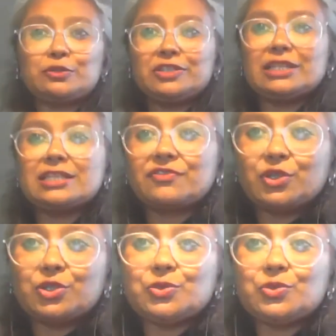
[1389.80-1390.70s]
a lot of things
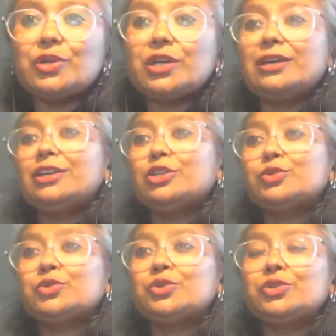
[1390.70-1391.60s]
for you.
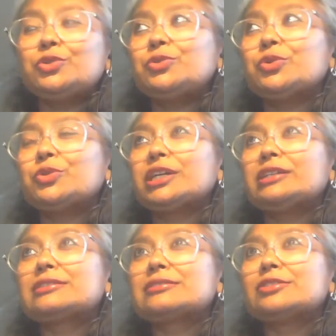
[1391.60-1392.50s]
You know
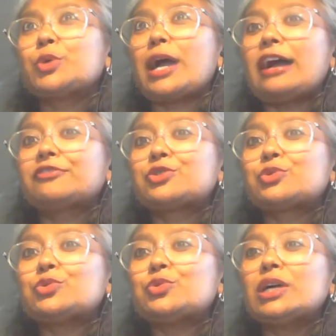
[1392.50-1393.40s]
that you have
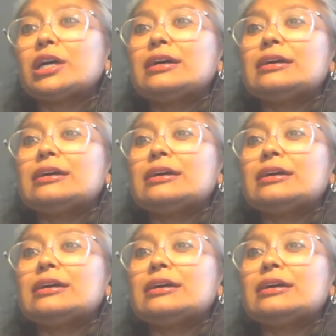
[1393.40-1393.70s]
to